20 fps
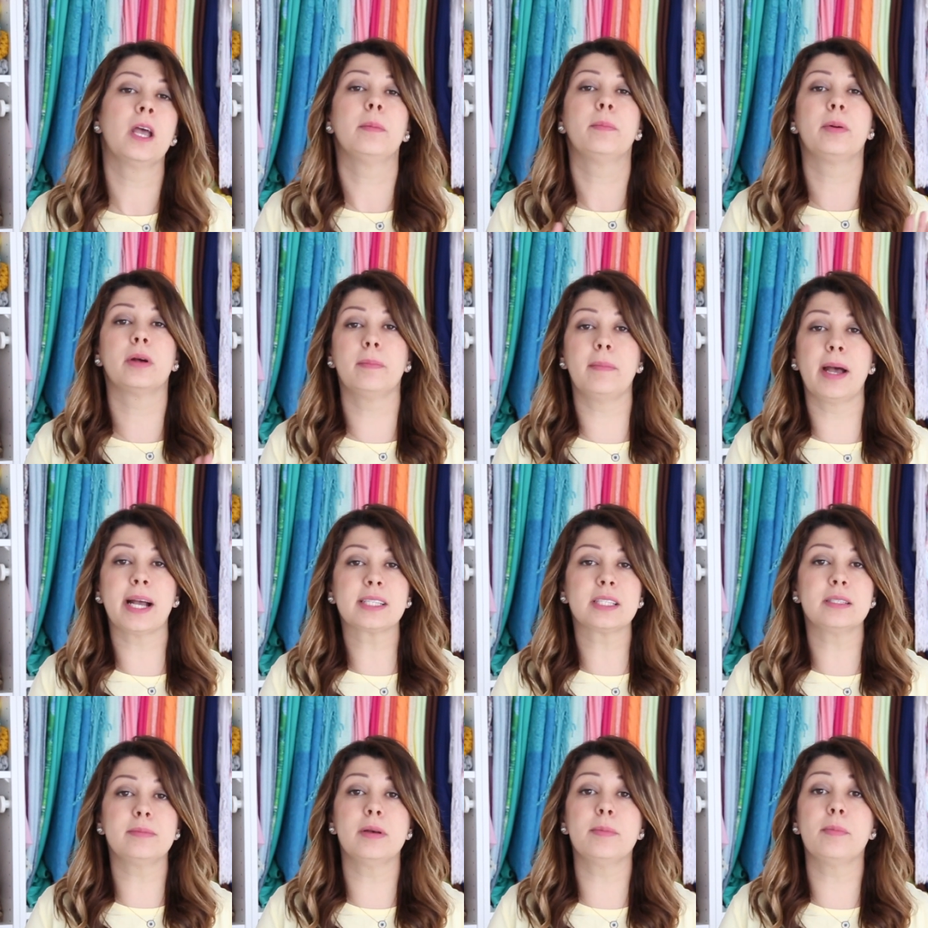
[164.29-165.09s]
But a
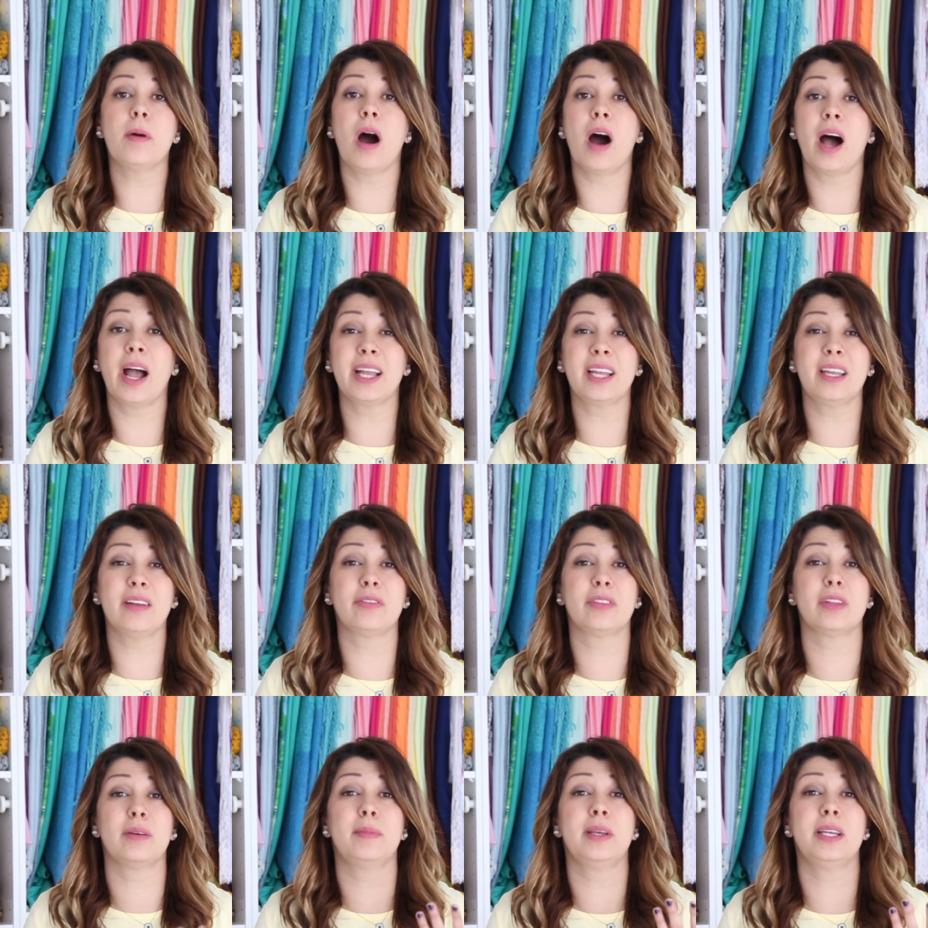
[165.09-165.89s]
maximum I
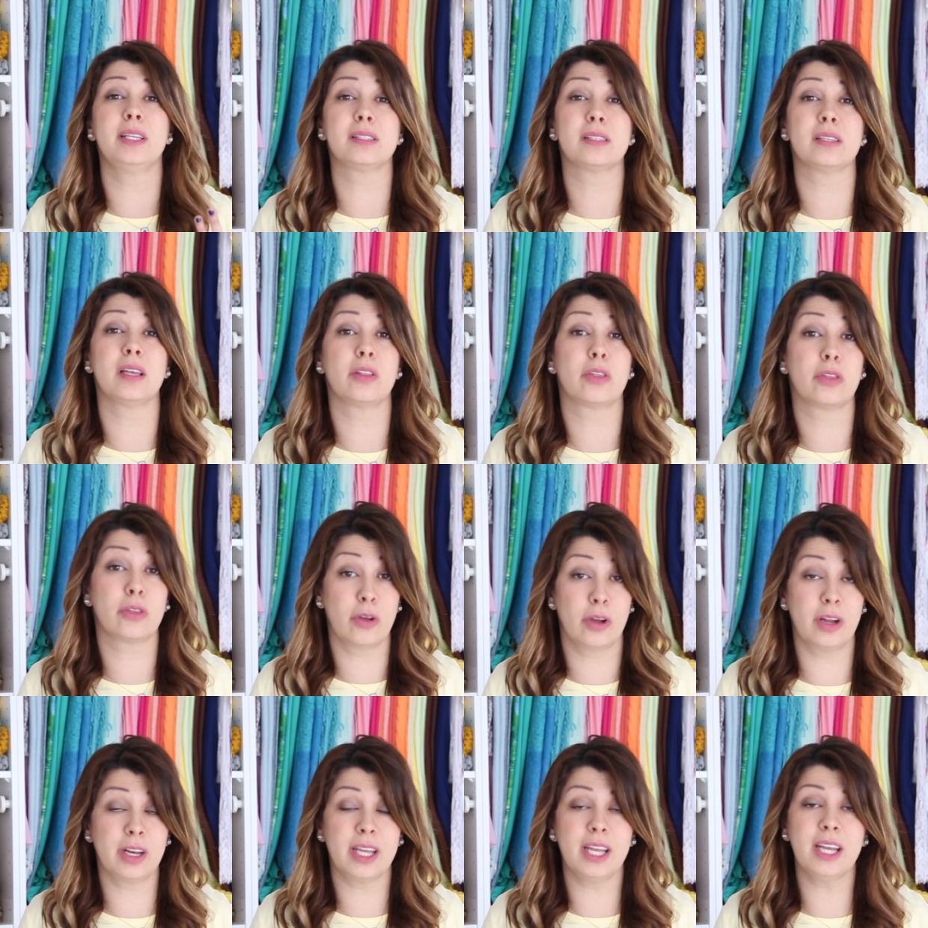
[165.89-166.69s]
give them is
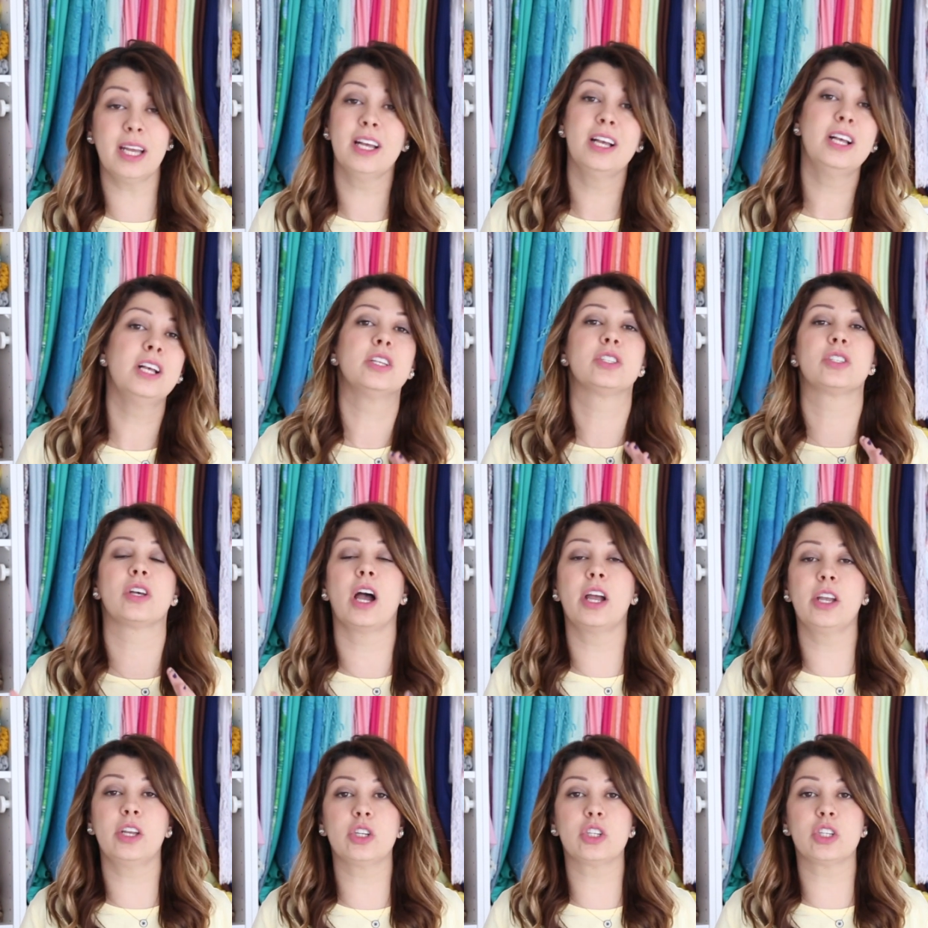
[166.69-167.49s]
30. So
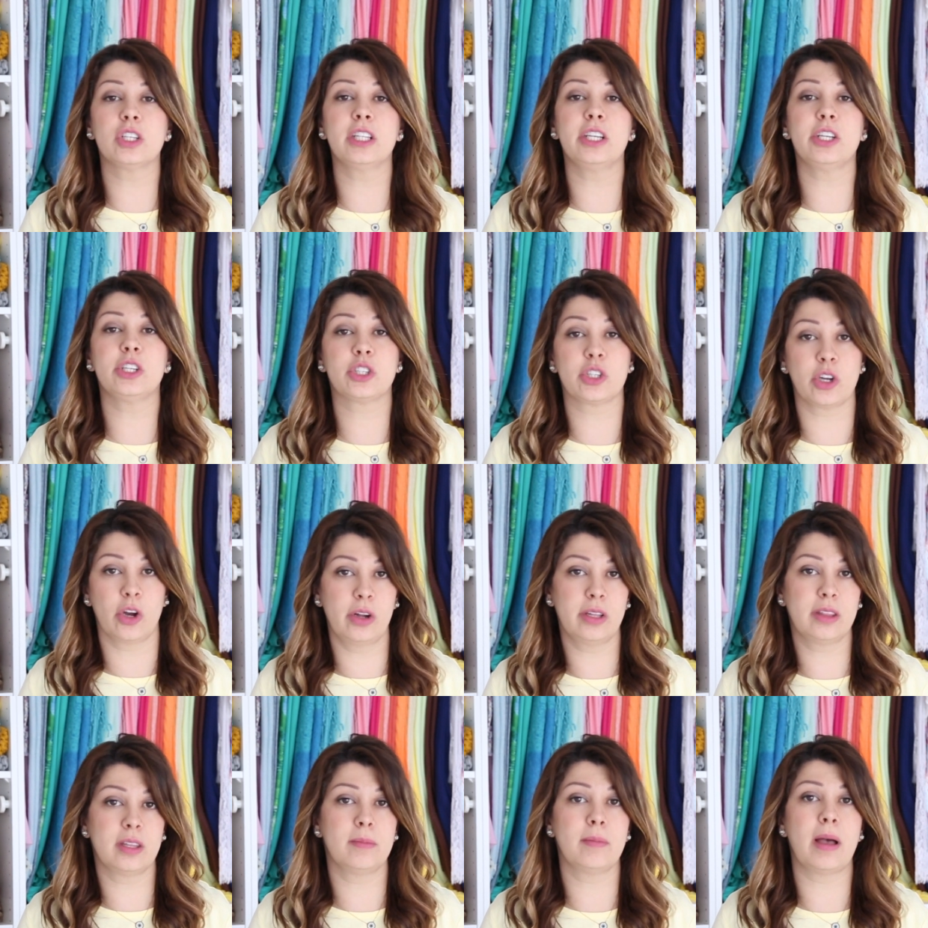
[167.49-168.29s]
I usually
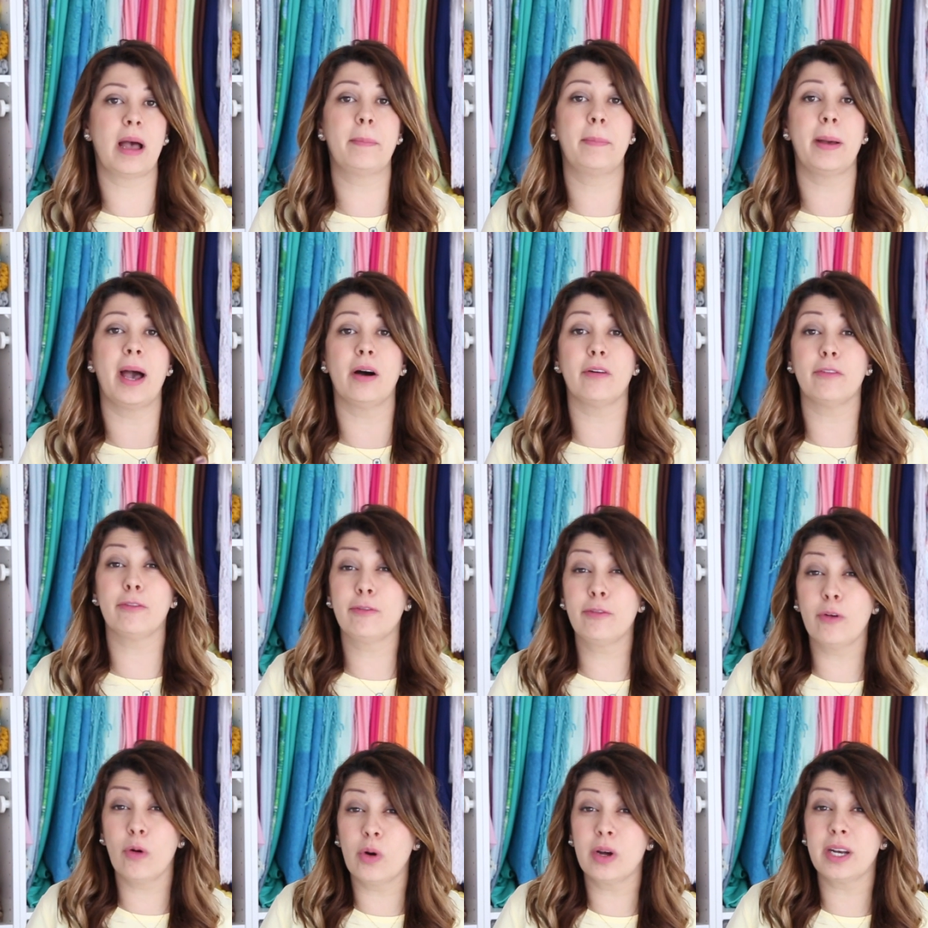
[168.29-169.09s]
show them about
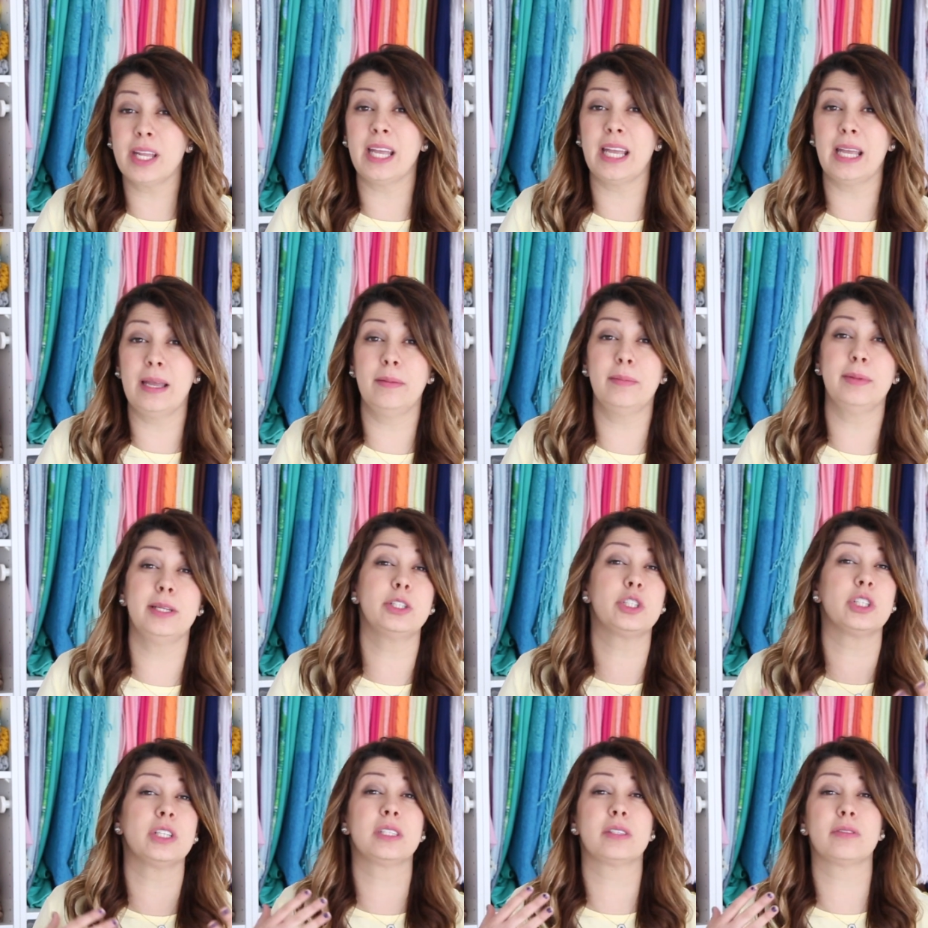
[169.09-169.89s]
40
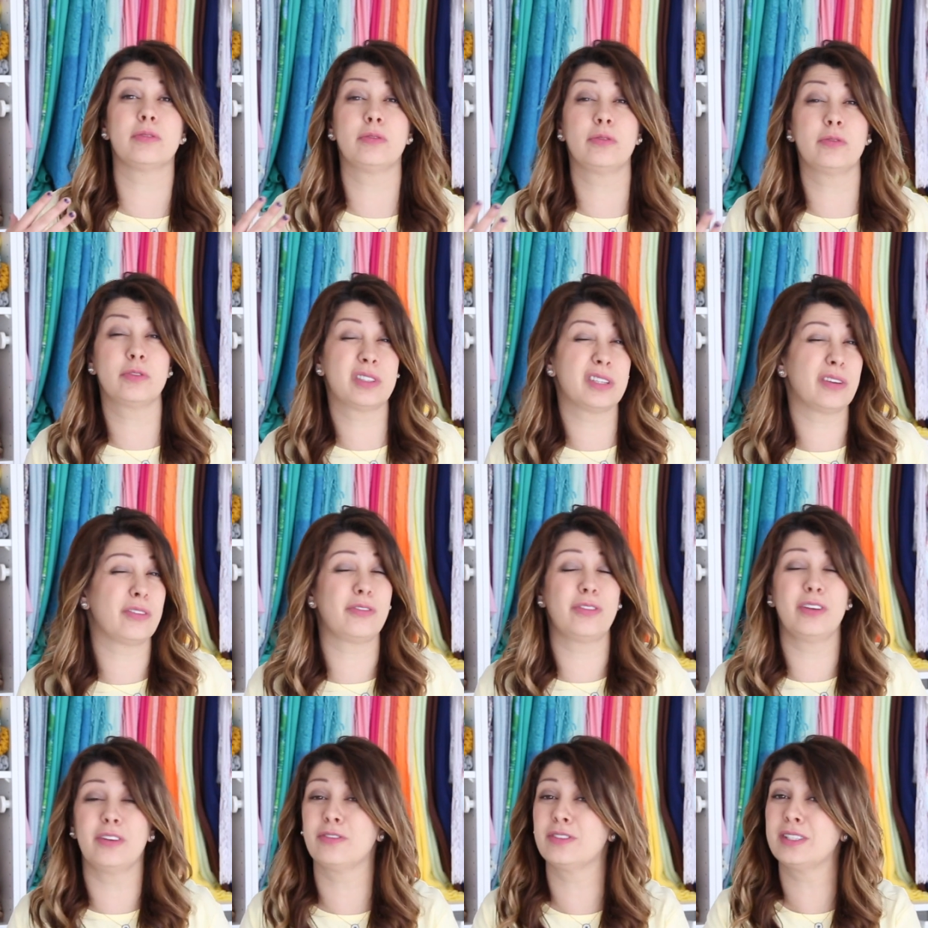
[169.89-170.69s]
images to
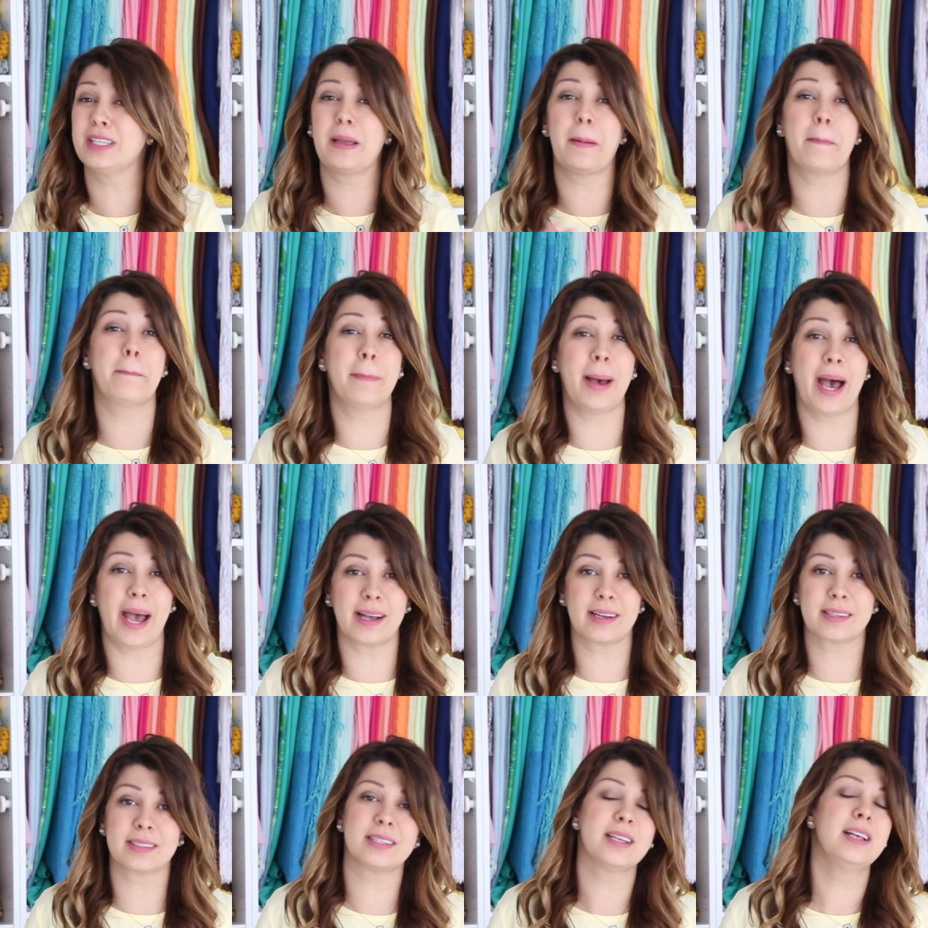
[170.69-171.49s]
50
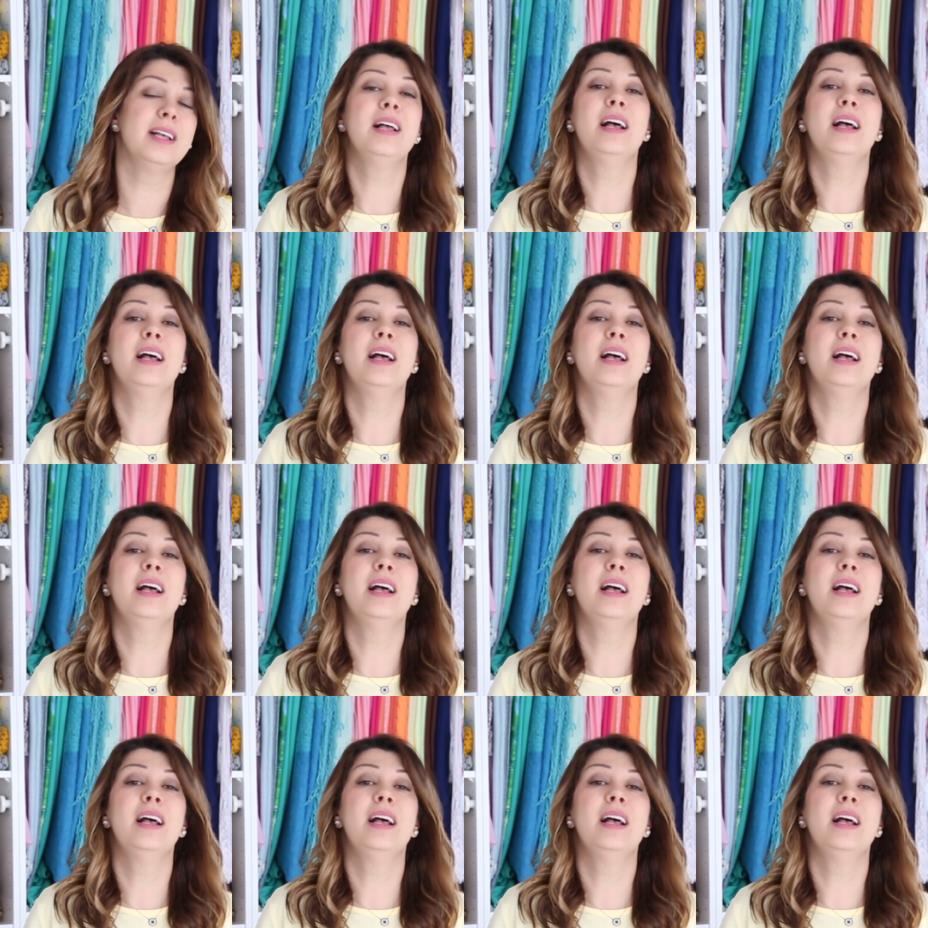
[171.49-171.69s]
max.